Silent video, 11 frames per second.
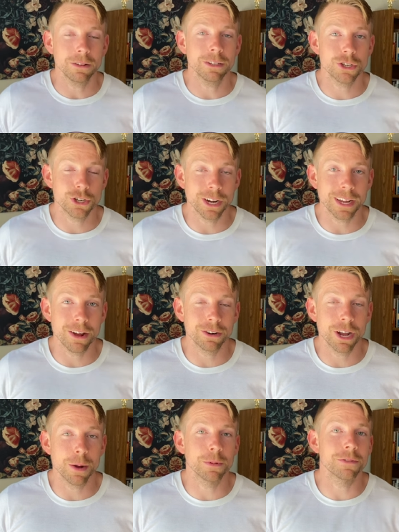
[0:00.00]
let's check out a
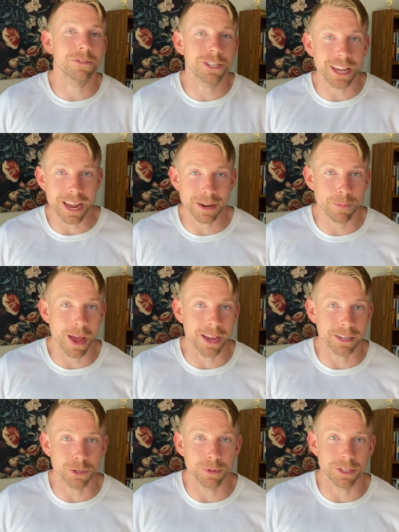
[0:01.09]
couple of
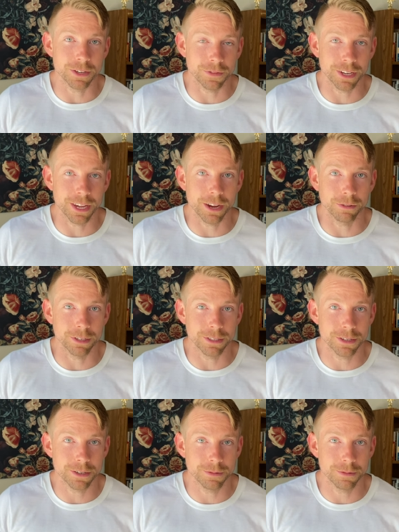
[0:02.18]
sandbag specific carries.